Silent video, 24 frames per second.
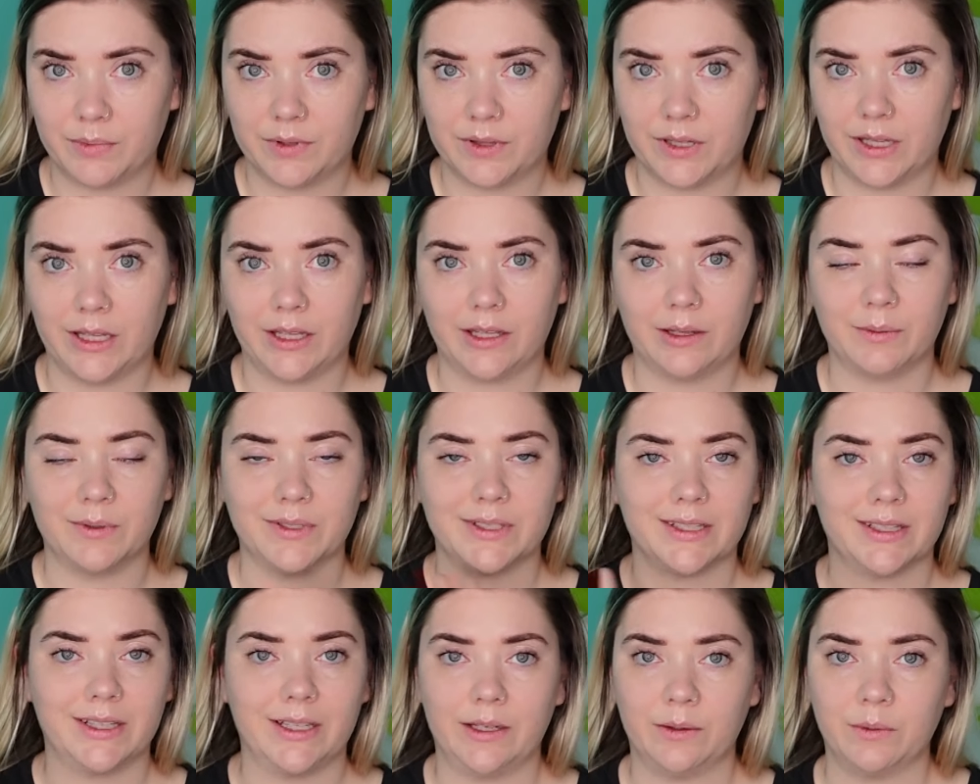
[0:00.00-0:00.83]
Like it was
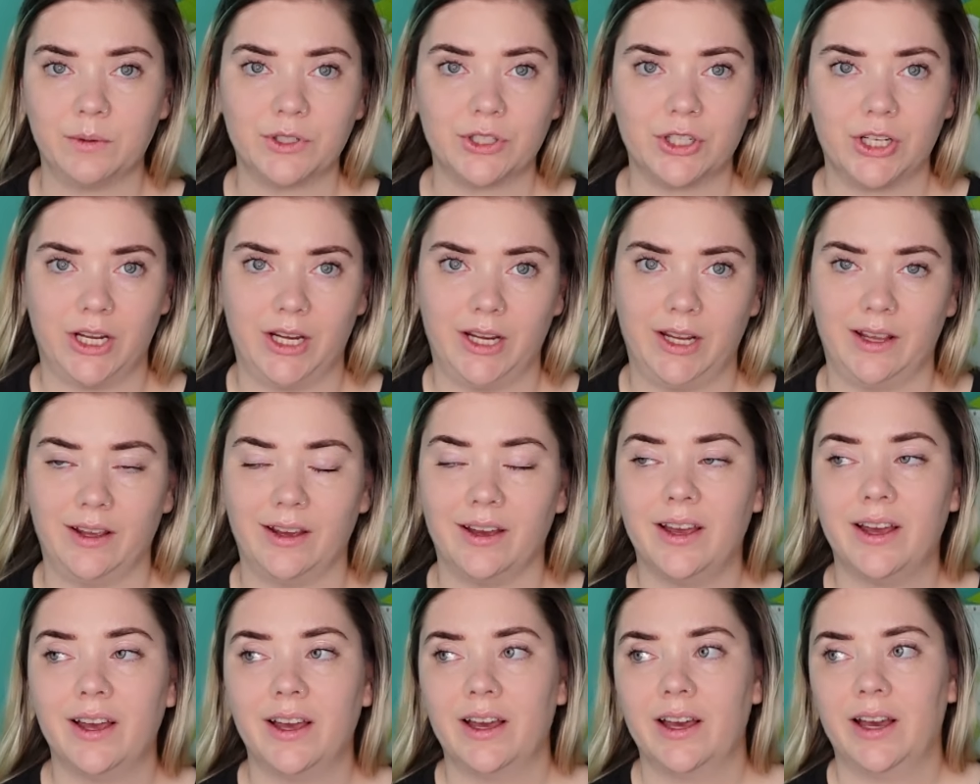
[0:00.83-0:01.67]
languishing.
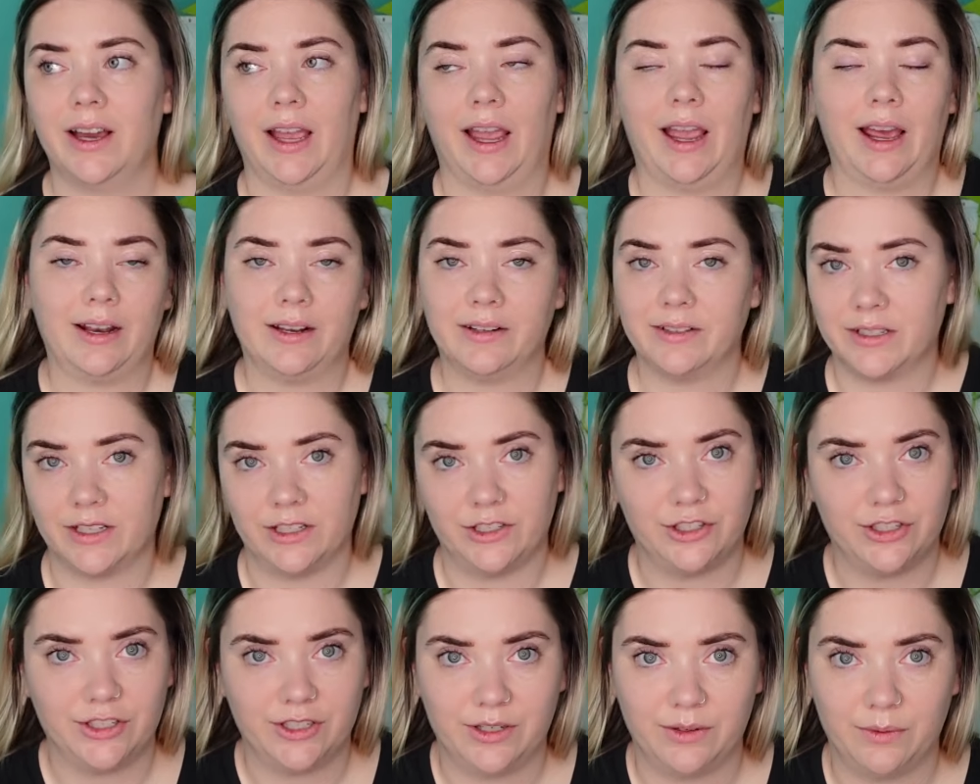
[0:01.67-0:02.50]
I hadn't
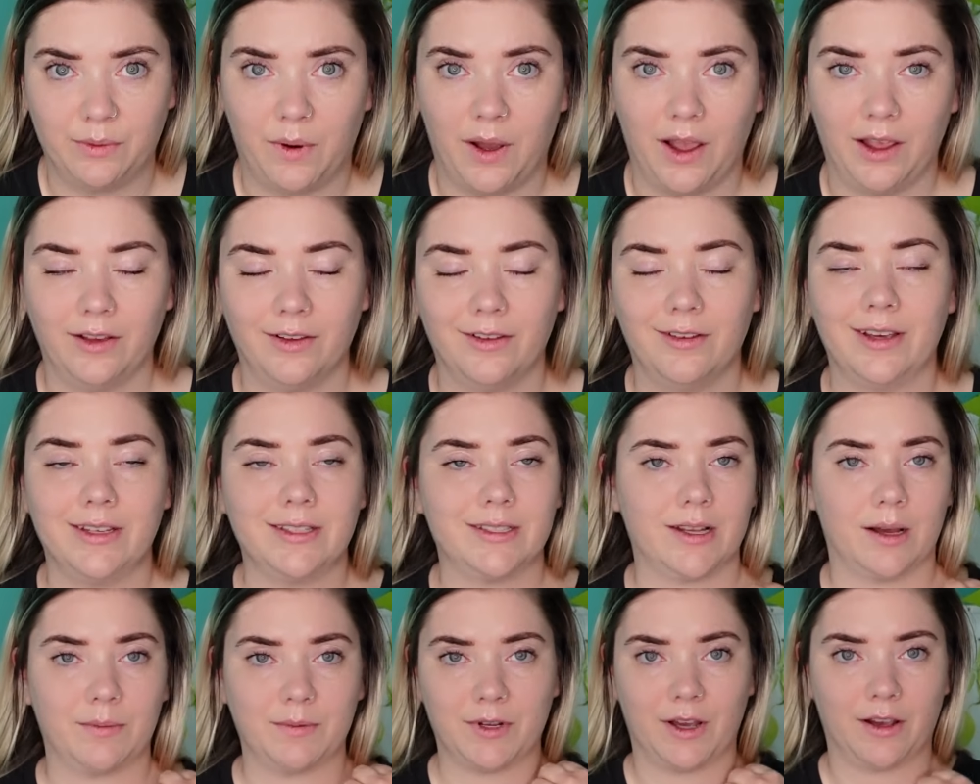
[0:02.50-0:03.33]
touched it in a while. I
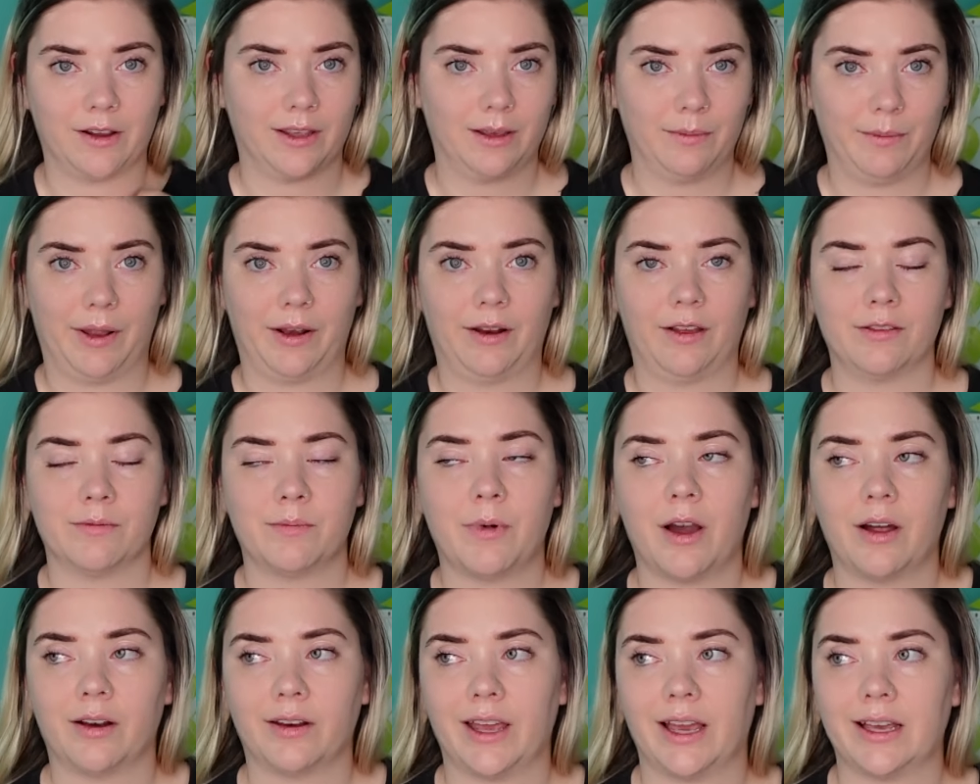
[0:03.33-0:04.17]
stopped talking about it on the
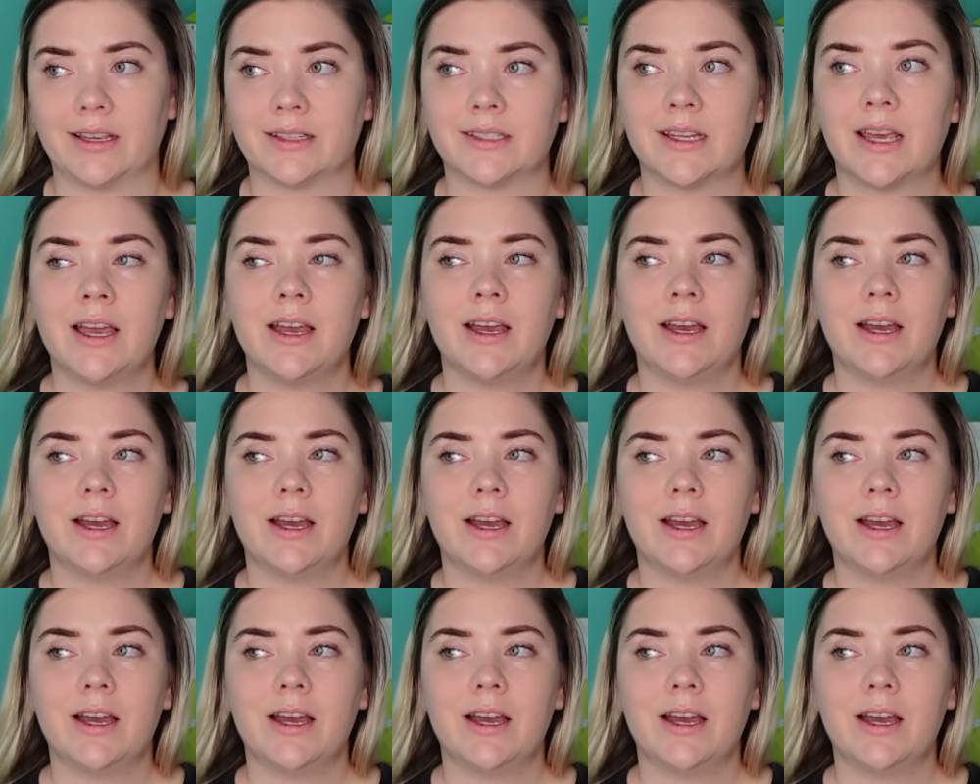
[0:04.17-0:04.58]
podcast.